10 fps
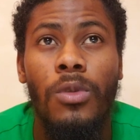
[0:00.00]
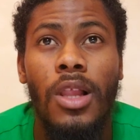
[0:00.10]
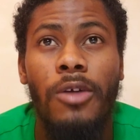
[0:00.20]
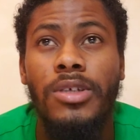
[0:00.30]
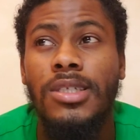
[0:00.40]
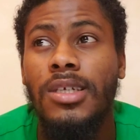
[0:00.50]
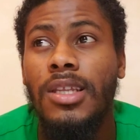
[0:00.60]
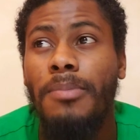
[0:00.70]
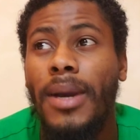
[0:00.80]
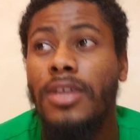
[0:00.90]
like we say,
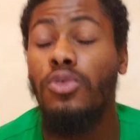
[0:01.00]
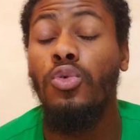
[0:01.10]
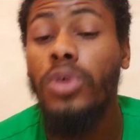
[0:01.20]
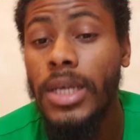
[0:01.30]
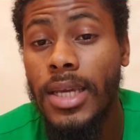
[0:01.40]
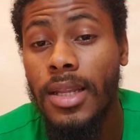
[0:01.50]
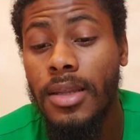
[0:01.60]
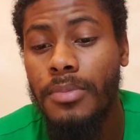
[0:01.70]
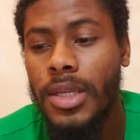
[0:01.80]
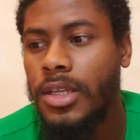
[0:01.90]
they might know they're
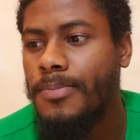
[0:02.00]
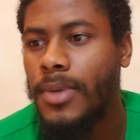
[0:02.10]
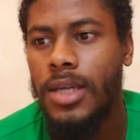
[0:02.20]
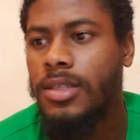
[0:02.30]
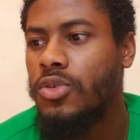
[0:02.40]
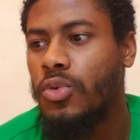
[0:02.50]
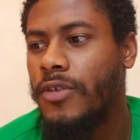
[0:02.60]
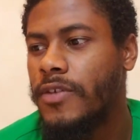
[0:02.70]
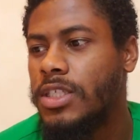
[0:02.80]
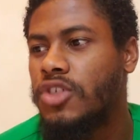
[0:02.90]
killing, but they might not know
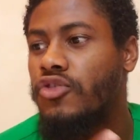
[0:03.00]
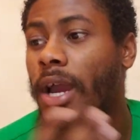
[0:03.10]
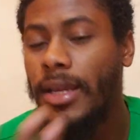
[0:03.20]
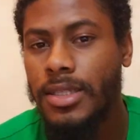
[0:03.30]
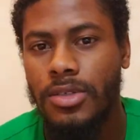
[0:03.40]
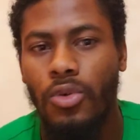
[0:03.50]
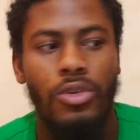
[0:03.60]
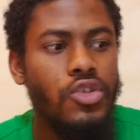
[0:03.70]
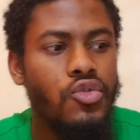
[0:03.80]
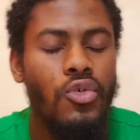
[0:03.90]
if it's right or
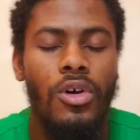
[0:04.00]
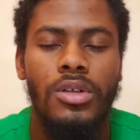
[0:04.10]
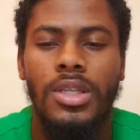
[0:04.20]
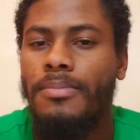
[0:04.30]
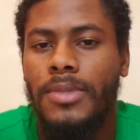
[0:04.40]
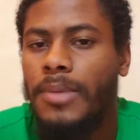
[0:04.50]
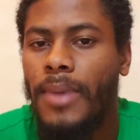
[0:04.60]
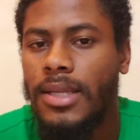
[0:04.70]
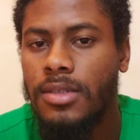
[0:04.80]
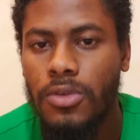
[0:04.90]
it's wrong. They
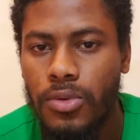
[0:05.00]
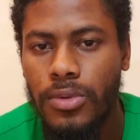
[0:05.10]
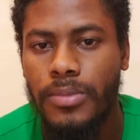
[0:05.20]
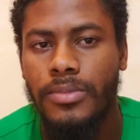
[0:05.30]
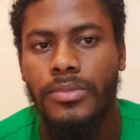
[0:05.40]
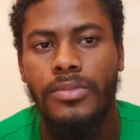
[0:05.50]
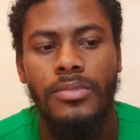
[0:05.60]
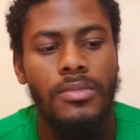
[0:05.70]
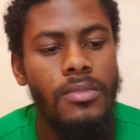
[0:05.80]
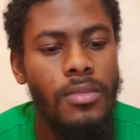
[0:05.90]
might know.
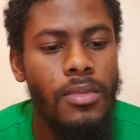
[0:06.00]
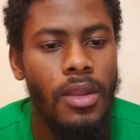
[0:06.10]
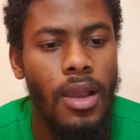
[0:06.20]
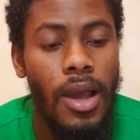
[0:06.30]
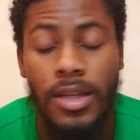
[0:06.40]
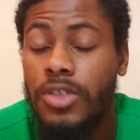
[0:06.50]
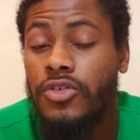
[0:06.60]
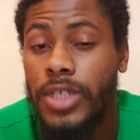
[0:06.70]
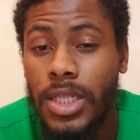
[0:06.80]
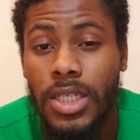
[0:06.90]
And it's
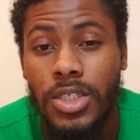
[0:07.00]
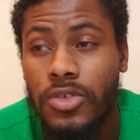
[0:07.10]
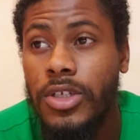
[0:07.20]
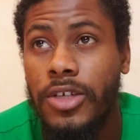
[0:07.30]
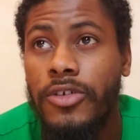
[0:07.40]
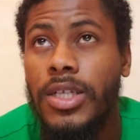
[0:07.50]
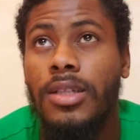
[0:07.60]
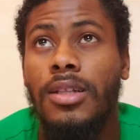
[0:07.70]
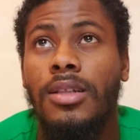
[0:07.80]
real, it's really real.